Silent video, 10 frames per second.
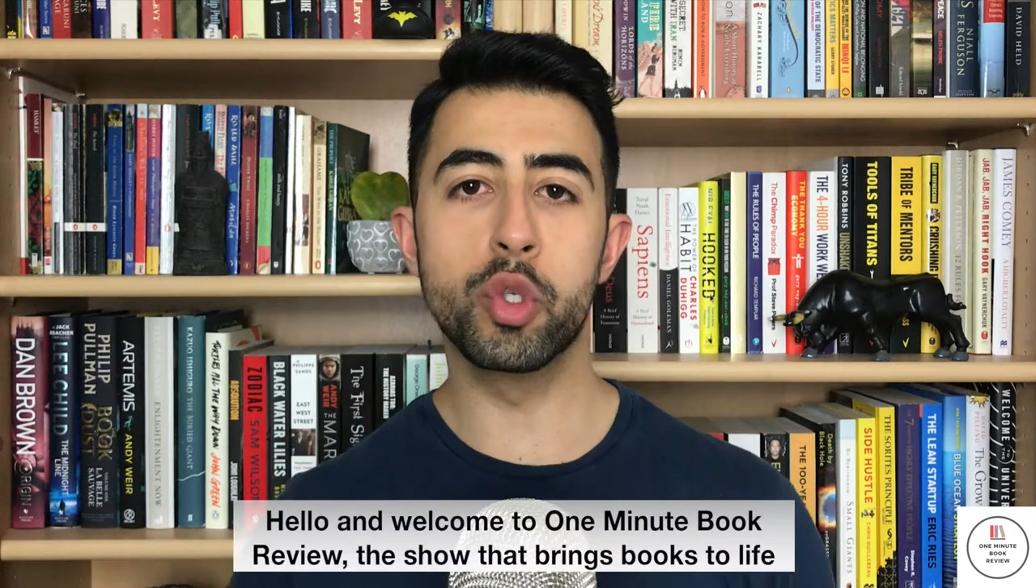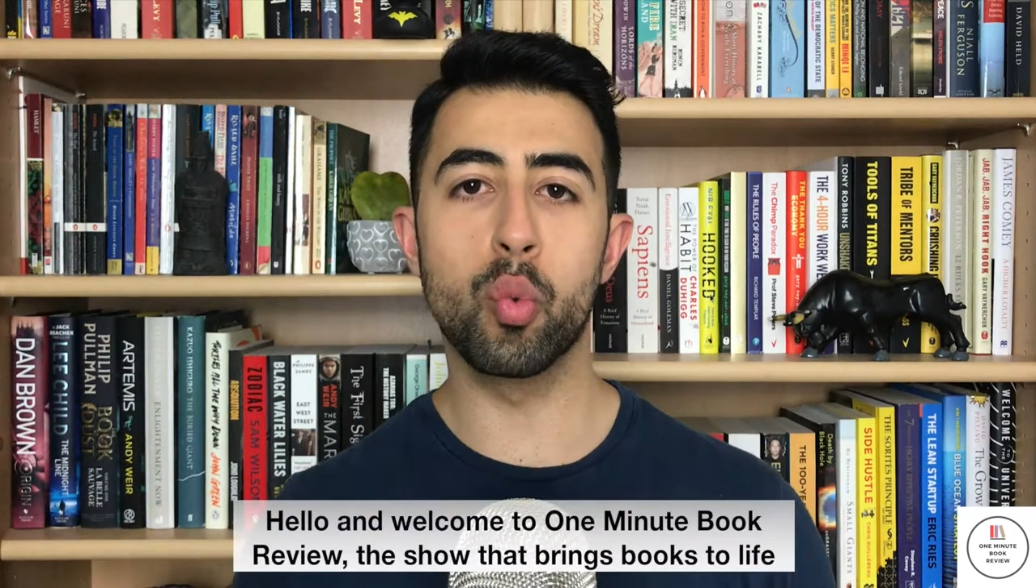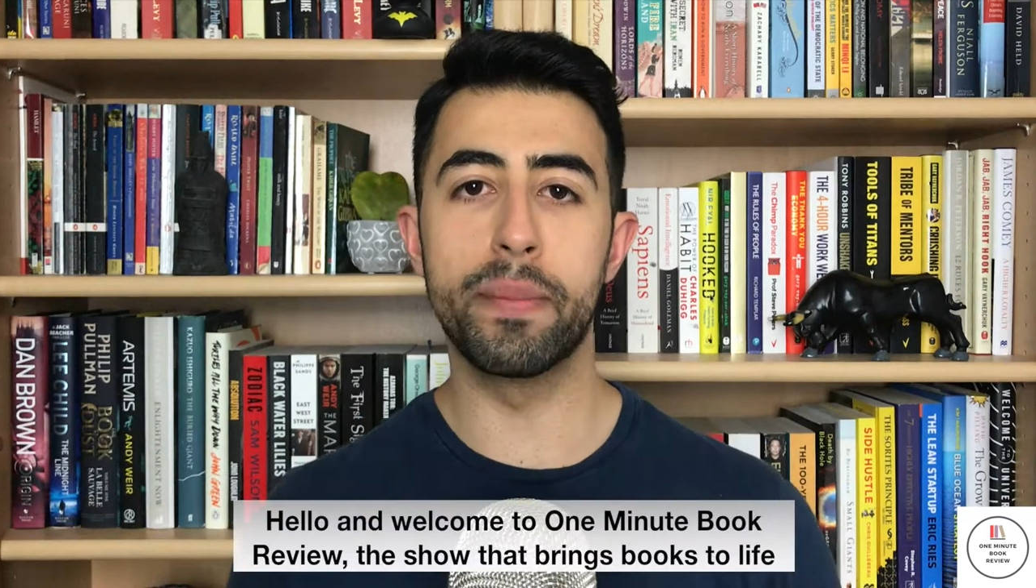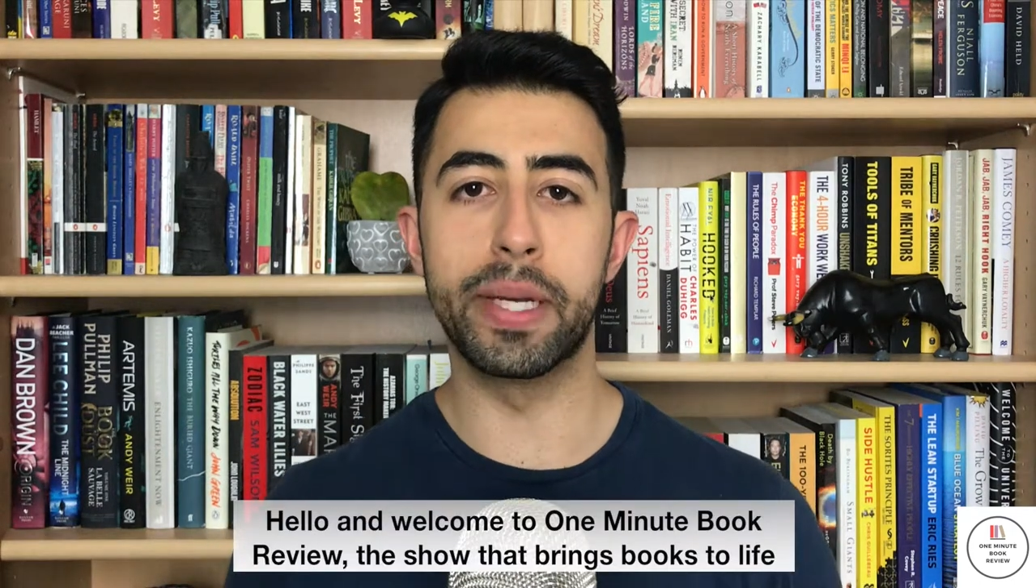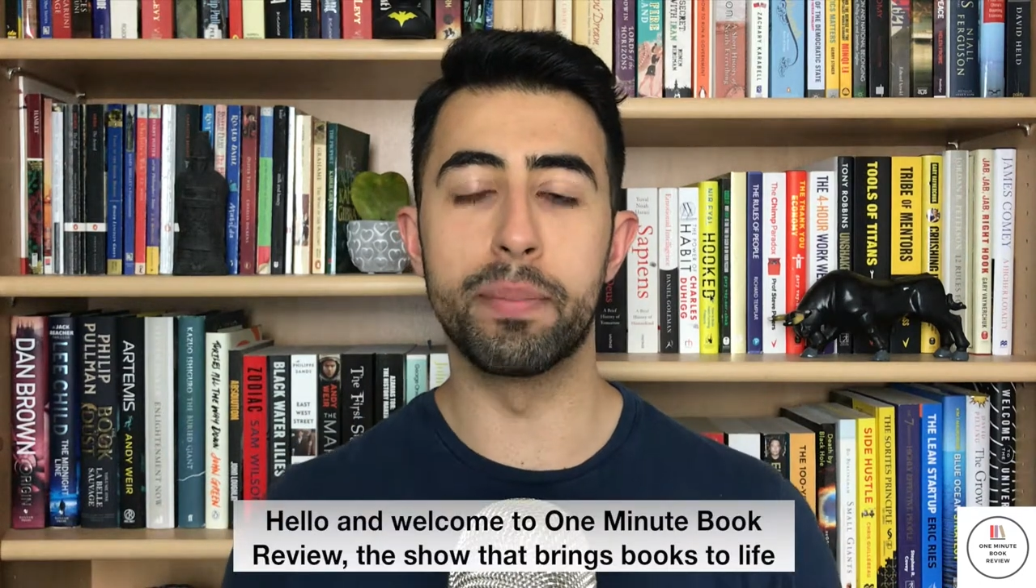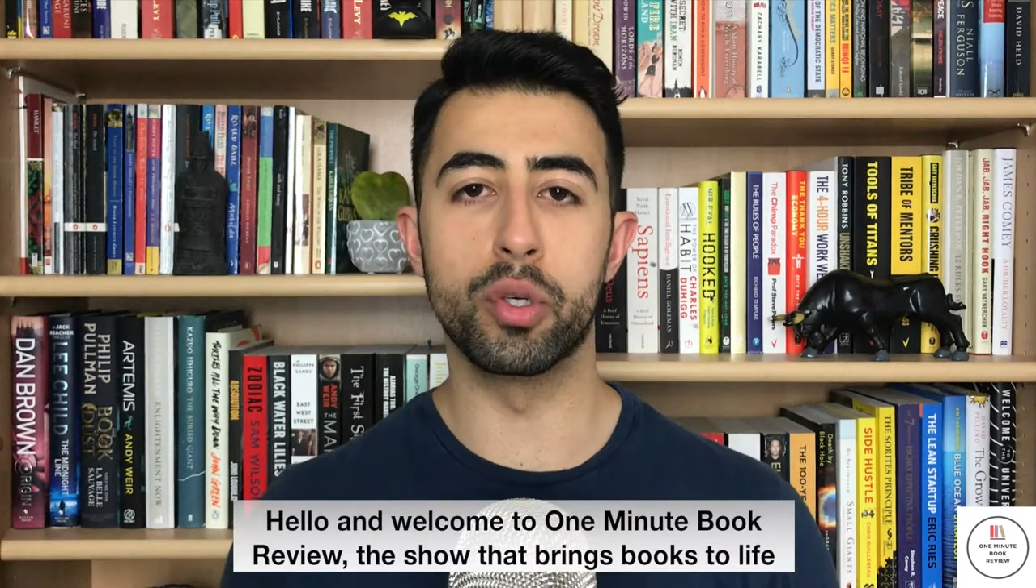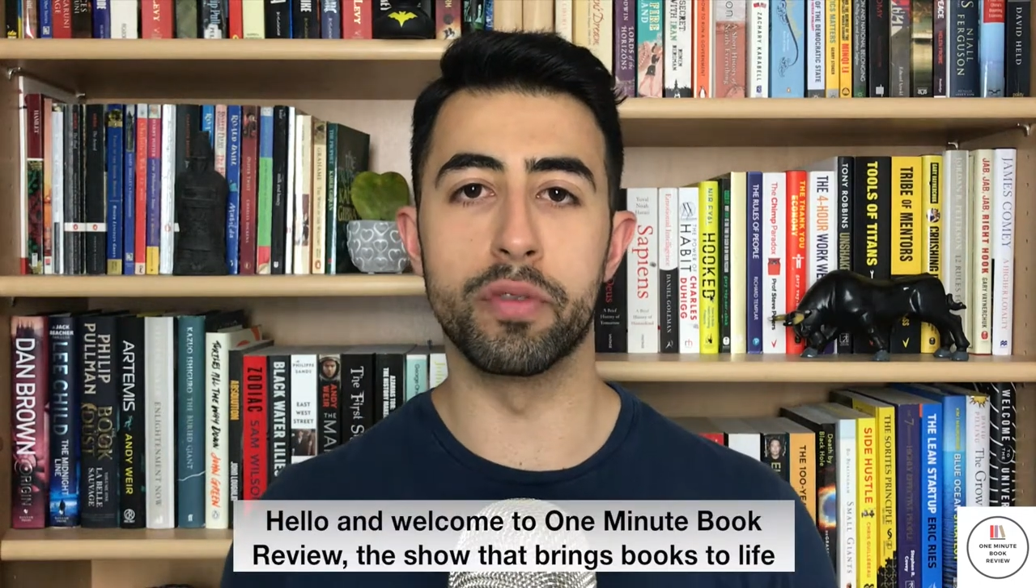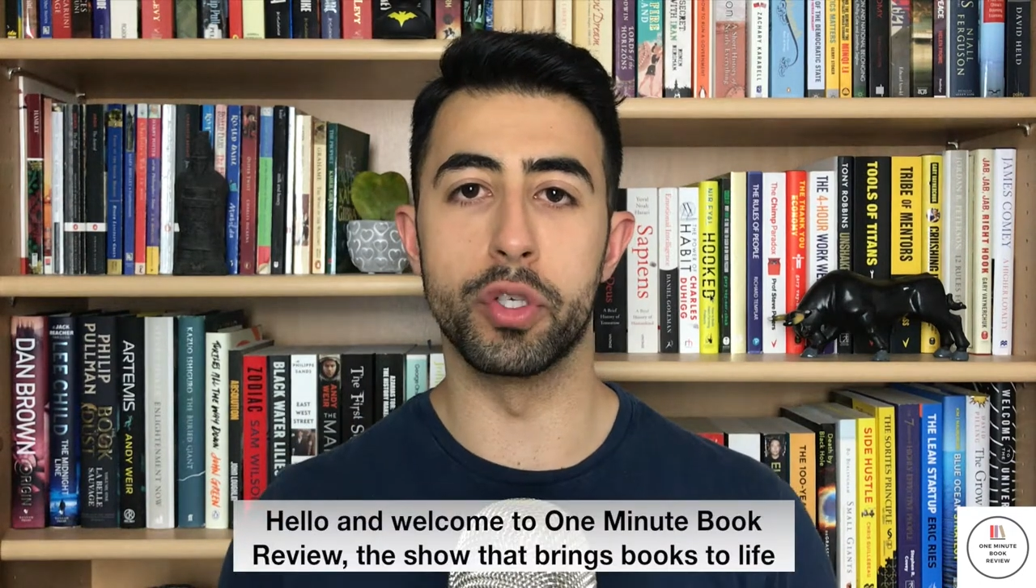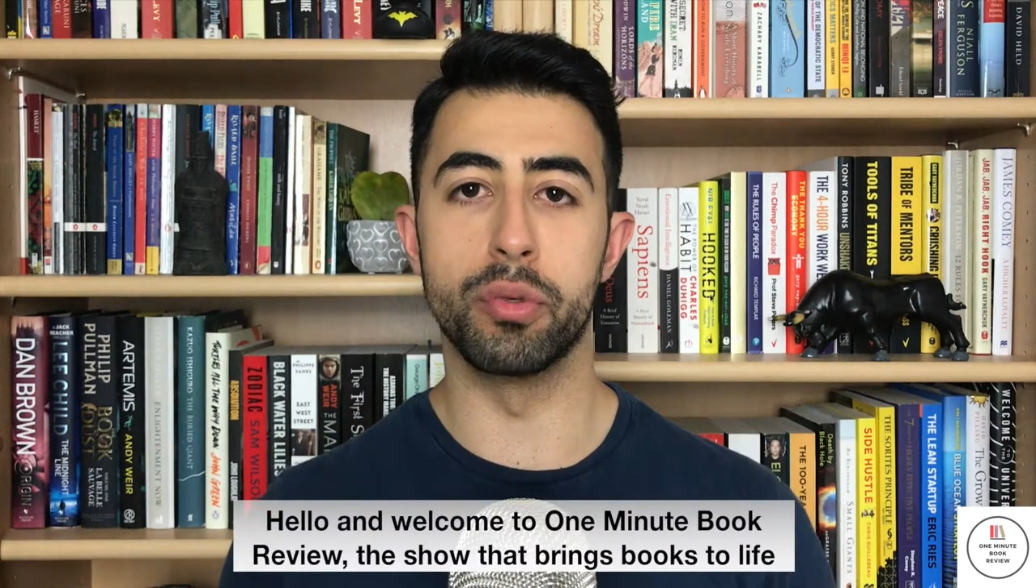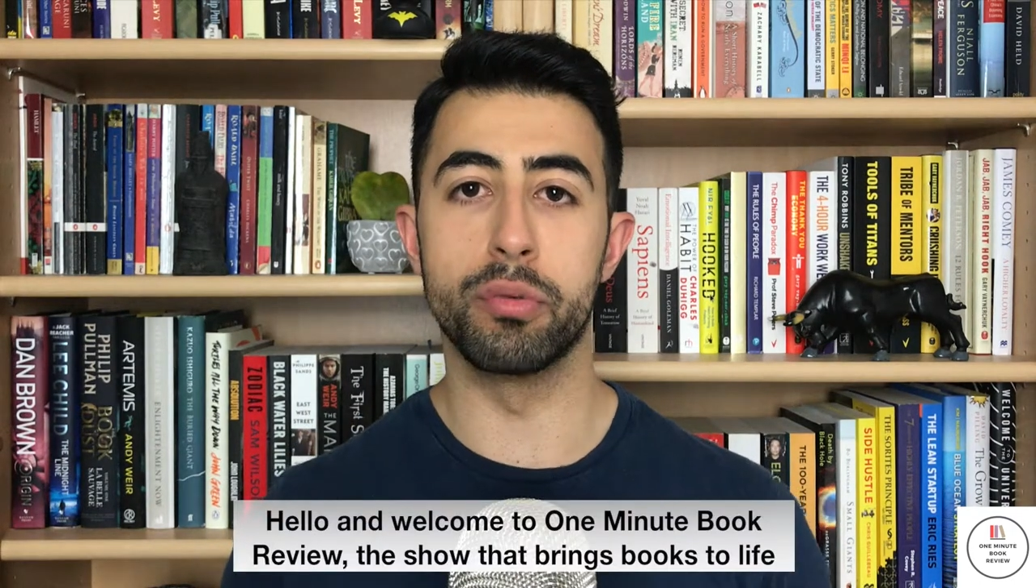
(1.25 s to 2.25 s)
to One Minute Book Review,